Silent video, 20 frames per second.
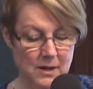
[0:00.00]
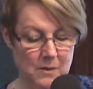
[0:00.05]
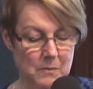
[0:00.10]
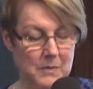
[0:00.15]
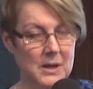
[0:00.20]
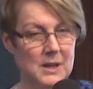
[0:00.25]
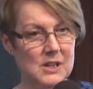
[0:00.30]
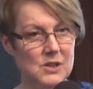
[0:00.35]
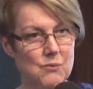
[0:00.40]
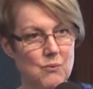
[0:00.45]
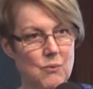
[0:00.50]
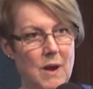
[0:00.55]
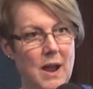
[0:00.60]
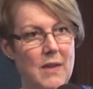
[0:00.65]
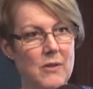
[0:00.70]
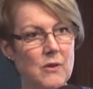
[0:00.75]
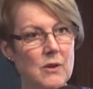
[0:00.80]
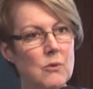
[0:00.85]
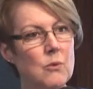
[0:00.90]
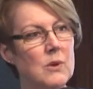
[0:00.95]
but it's
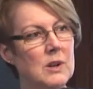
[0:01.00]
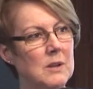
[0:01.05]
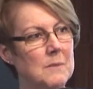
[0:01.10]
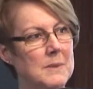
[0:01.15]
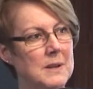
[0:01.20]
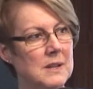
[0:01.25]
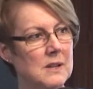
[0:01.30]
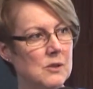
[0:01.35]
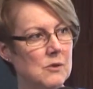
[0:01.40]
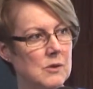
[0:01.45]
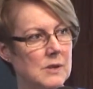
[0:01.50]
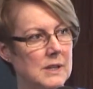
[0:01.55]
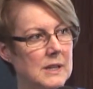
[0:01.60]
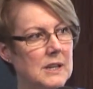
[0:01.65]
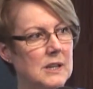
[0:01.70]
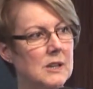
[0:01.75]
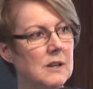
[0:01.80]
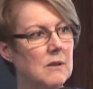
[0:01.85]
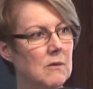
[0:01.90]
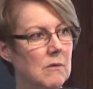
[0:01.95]
rather going to be a
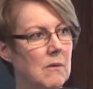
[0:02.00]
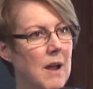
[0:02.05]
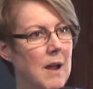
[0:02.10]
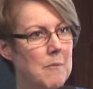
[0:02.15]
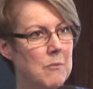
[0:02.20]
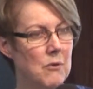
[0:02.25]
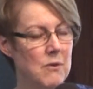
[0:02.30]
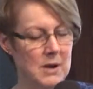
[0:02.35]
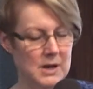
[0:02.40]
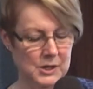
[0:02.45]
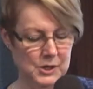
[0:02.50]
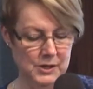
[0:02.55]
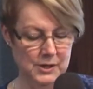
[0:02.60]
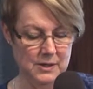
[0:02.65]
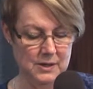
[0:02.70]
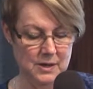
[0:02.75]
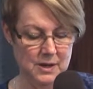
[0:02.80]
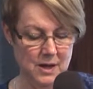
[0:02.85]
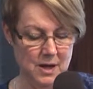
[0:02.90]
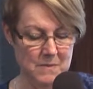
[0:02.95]
strategic
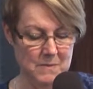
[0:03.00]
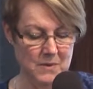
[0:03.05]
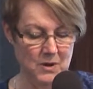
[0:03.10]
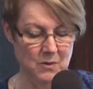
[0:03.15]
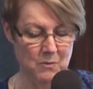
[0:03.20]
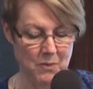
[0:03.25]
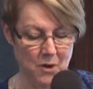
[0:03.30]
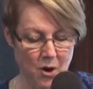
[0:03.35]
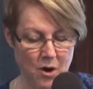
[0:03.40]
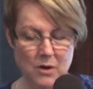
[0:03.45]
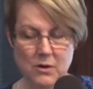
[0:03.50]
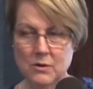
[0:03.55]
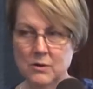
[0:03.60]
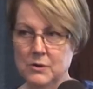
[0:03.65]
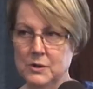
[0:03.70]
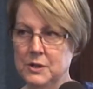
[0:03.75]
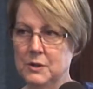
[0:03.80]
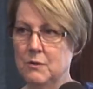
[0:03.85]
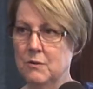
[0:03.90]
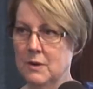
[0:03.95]
collaboration among
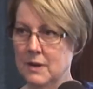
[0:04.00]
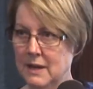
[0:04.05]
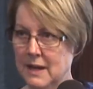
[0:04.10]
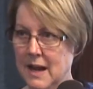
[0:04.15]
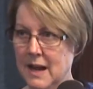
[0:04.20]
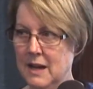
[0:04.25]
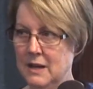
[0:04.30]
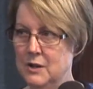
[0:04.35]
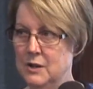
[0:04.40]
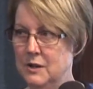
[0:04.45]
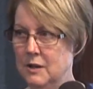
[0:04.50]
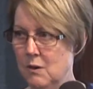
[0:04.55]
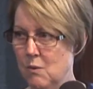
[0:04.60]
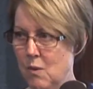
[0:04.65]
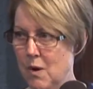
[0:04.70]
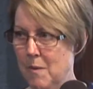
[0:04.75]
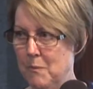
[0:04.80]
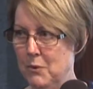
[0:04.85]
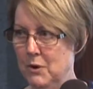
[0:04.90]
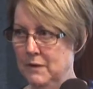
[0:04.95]
partners who are engaged in
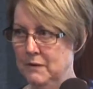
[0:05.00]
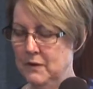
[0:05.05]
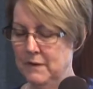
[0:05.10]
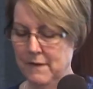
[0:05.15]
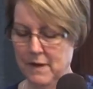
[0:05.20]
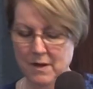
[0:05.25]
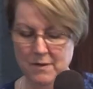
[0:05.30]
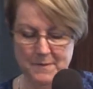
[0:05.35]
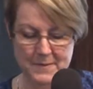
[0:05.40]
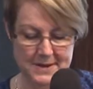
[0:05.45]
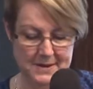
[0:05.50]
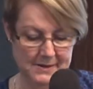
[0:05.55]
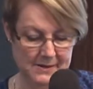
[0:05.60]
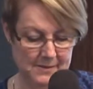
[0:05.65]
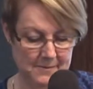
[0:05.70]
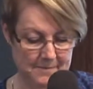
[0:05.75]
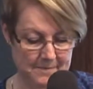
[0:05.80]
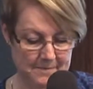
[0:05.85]
cooperative development.